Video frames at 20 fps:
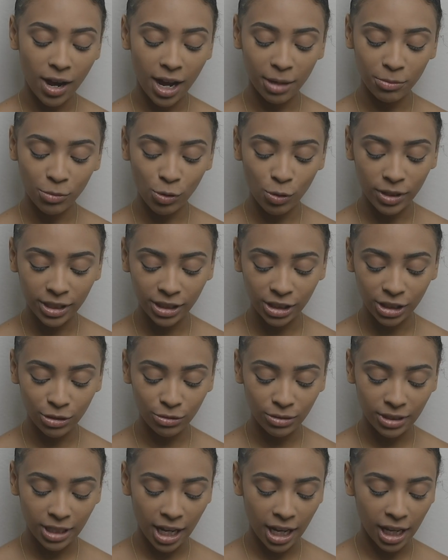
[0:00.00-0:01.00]
I'm going to
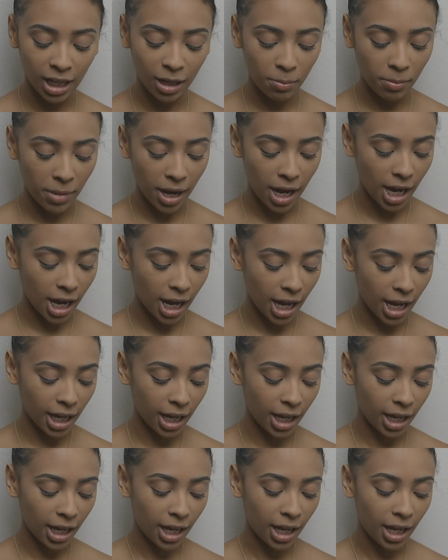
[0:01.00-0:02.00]
take
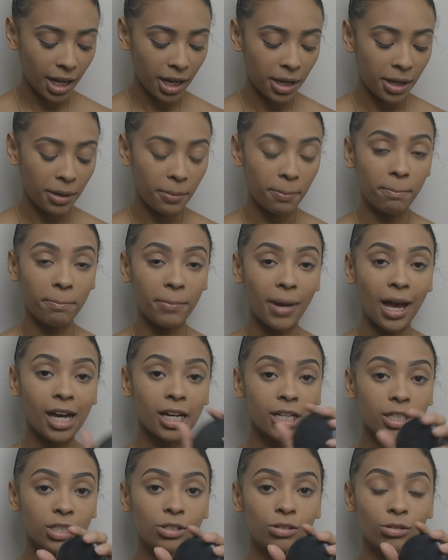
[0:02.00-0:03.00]
my
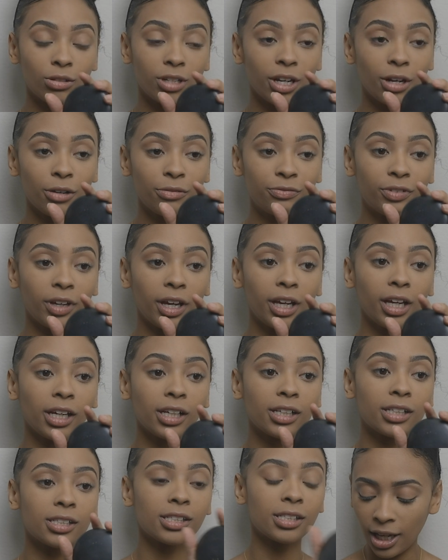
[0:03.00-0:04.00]
MAC Studio
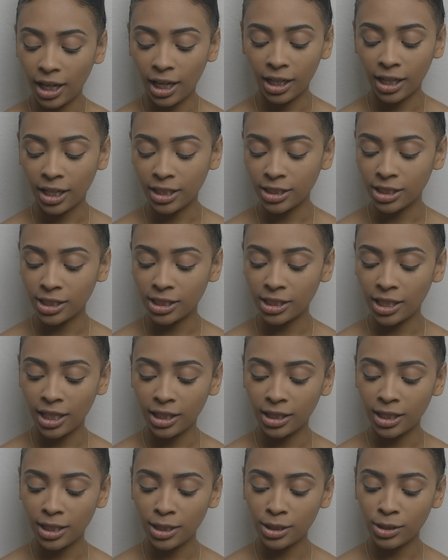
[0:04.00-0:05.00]
Fix and I just
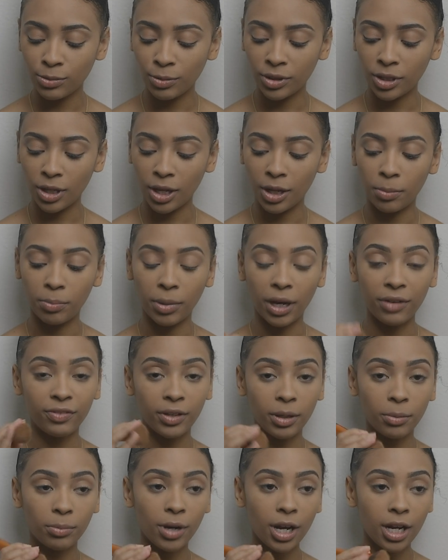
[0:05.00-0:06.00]
take this with a
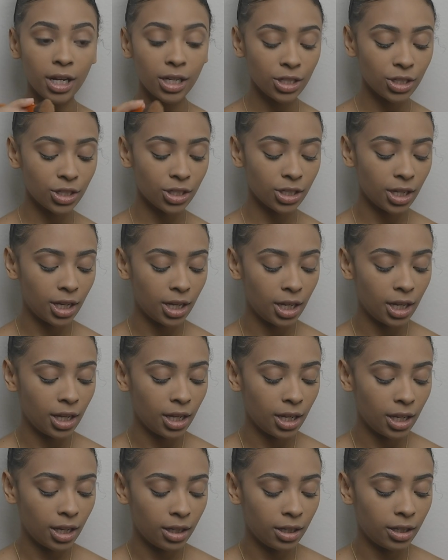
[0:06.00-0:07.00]
buffing brush.
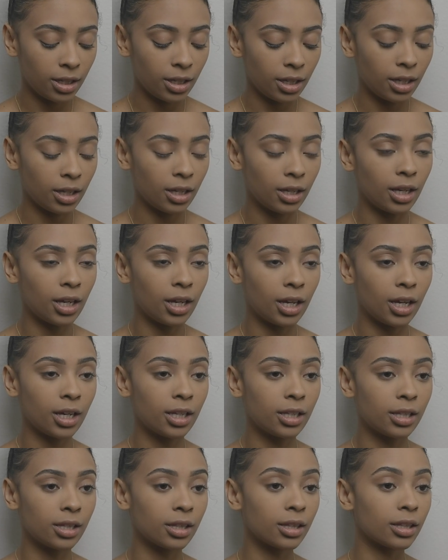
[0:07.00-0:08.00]

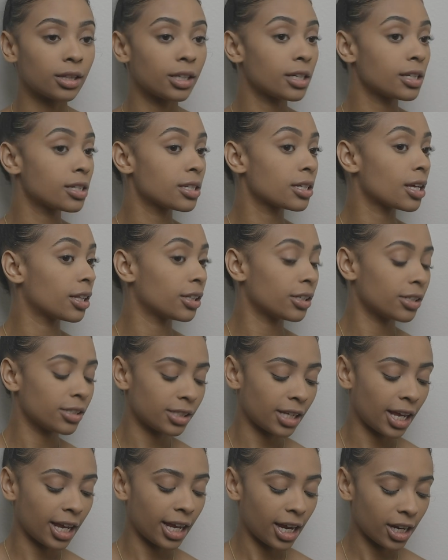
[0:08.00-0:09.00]
And this color is
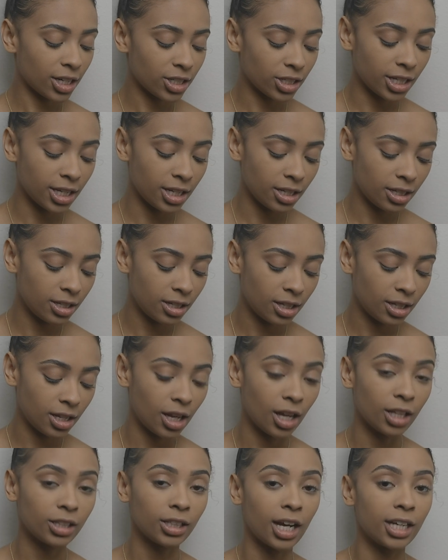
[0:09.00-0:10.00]
like actually
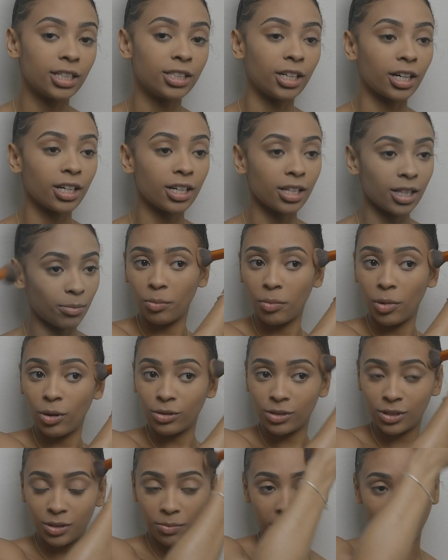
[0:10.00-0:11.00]
a lot darker than
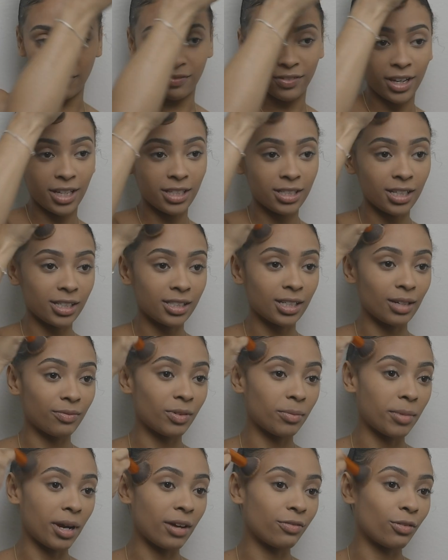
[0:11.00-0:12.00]
most of my face except
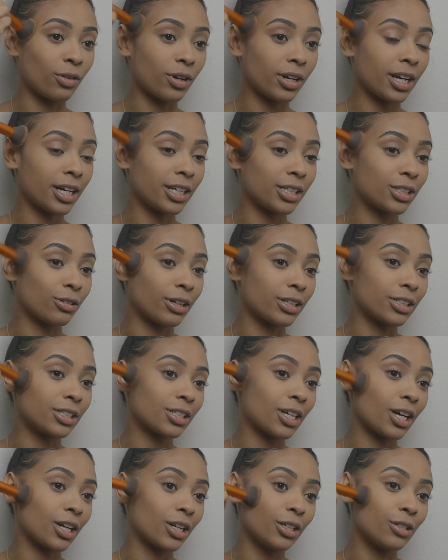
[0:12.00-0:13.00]
for my forehead. So I just
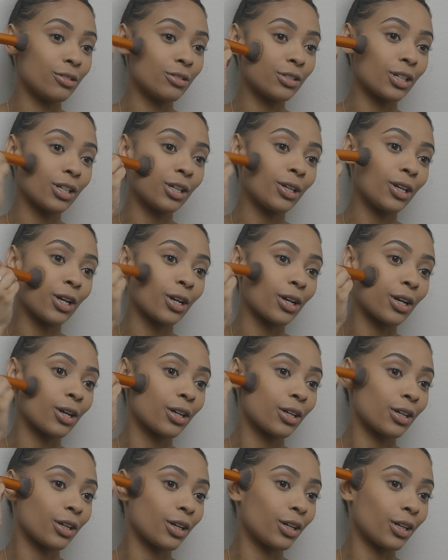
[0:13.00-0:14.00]
kind of use it
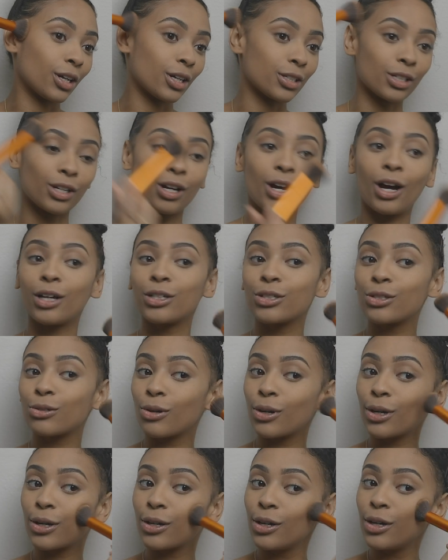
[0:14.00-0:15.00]
here and as a
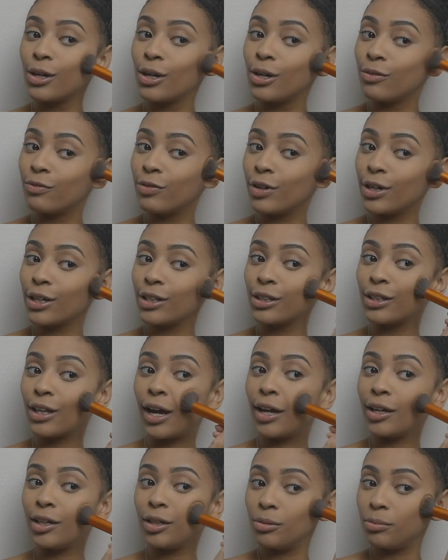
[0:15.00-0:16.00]
contour. Very
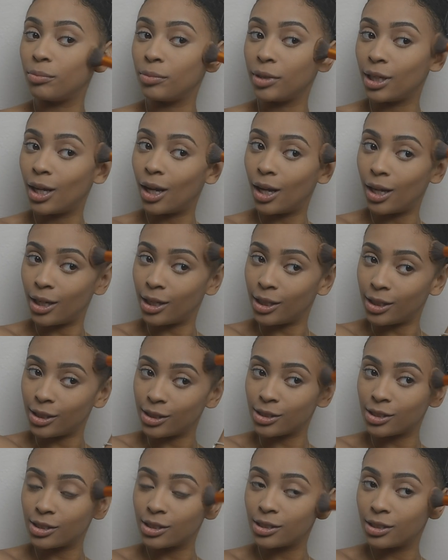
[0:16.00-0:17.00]
light
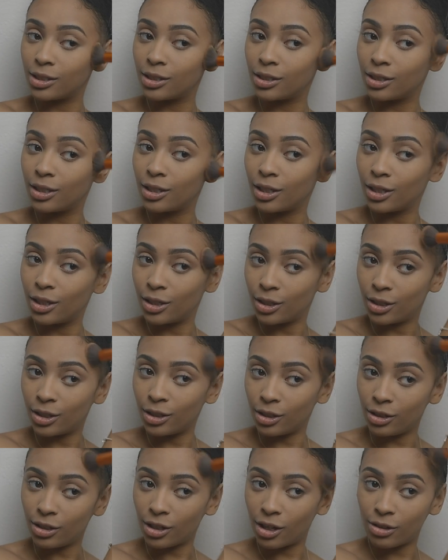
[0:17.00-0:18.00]
because,
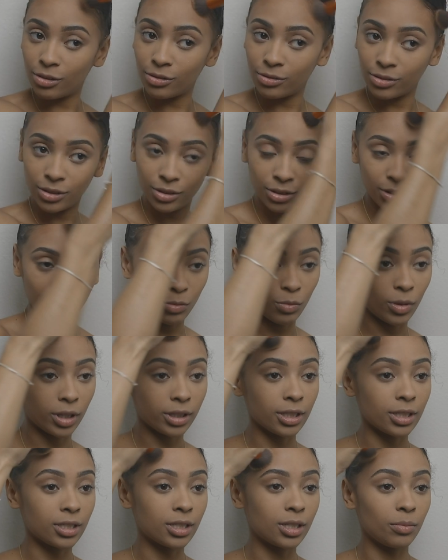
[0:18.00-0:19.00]
you know, you want
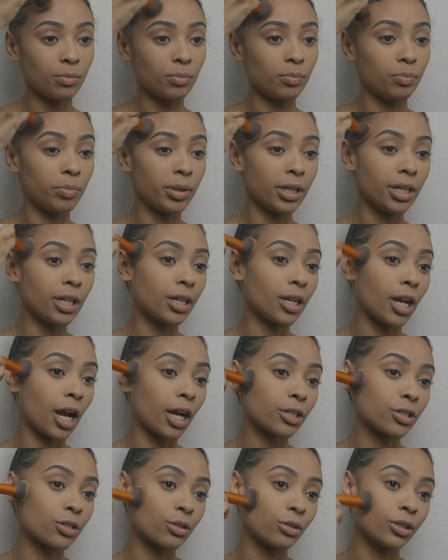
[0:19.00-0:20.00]
this to be a
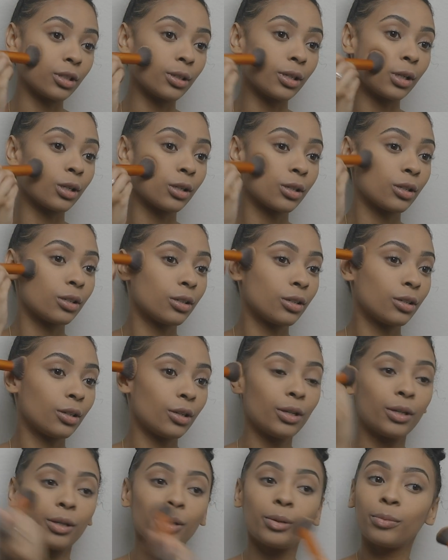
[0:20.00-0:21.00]
natural look.
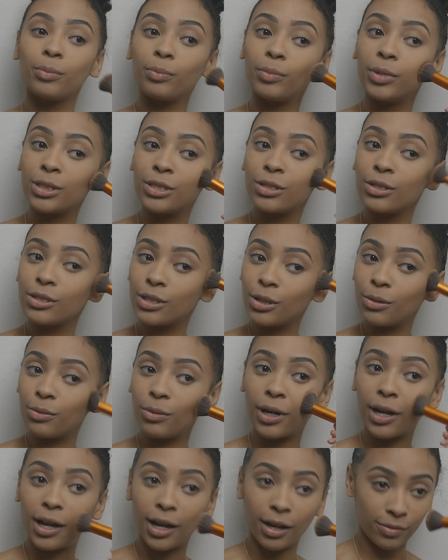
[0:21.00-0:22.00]
But you still
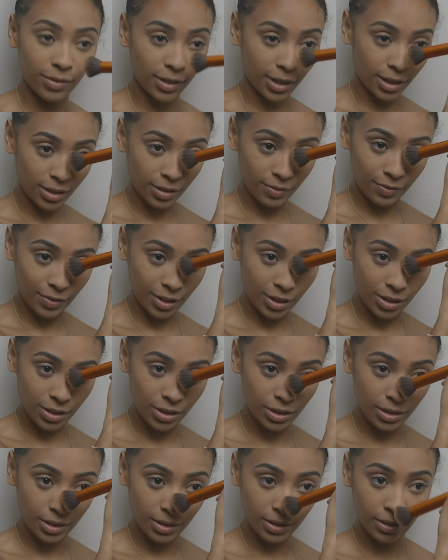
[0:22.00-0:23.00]
want to have that
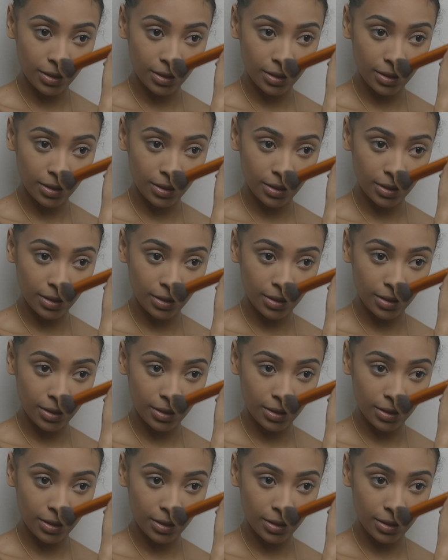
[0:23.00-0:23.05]
definition.